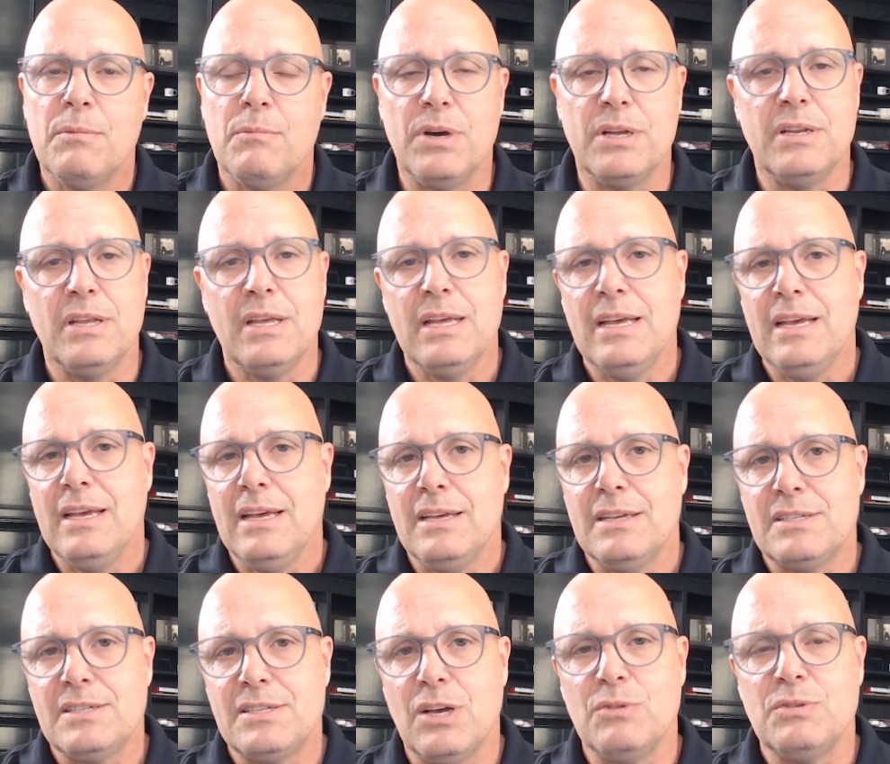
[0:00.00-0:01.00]
But
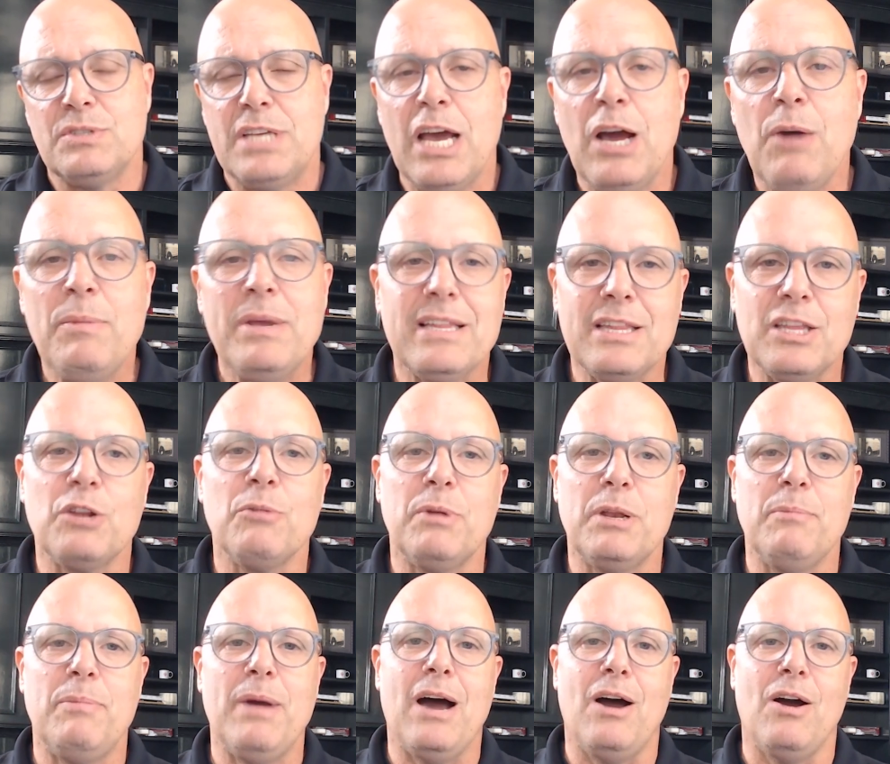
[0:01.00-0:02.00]
so tell me a little
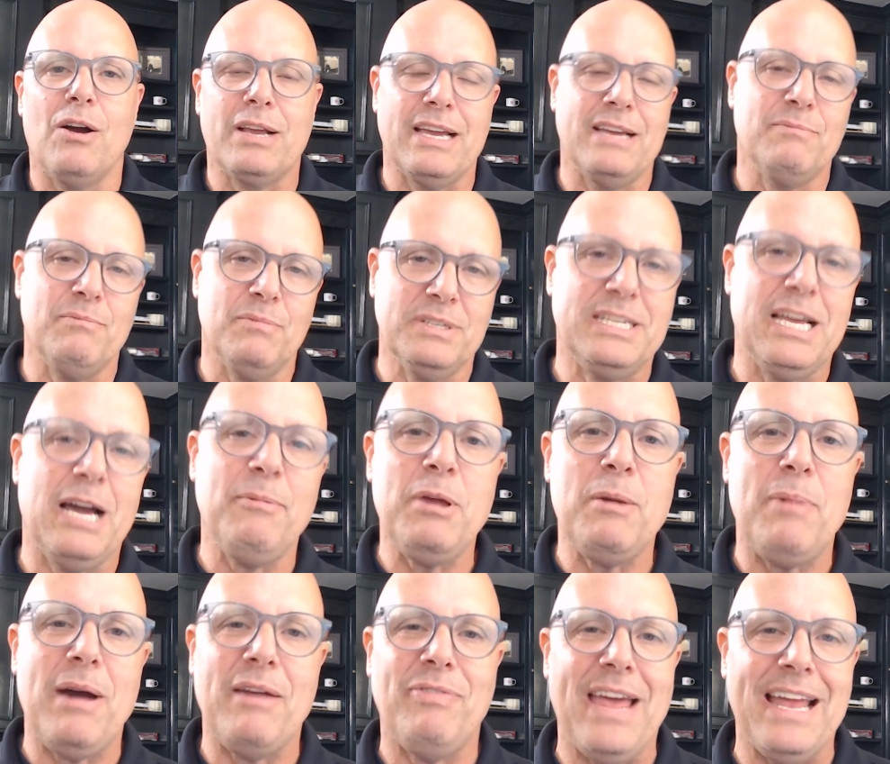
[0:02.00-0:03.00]
bit about
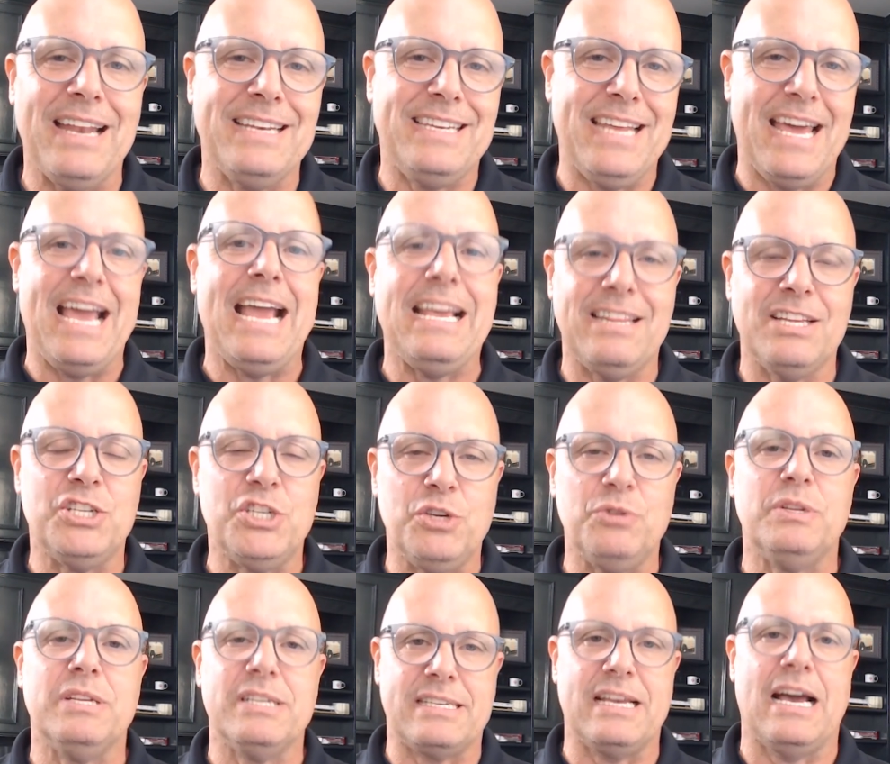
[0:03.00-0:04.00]
that day that
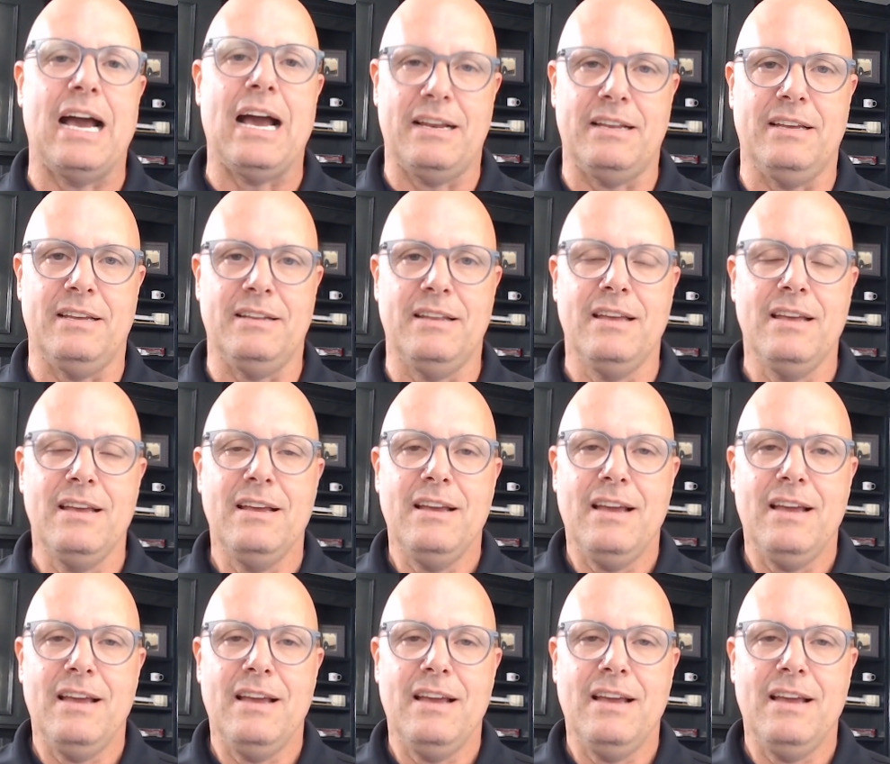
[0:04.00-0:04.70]
you decided,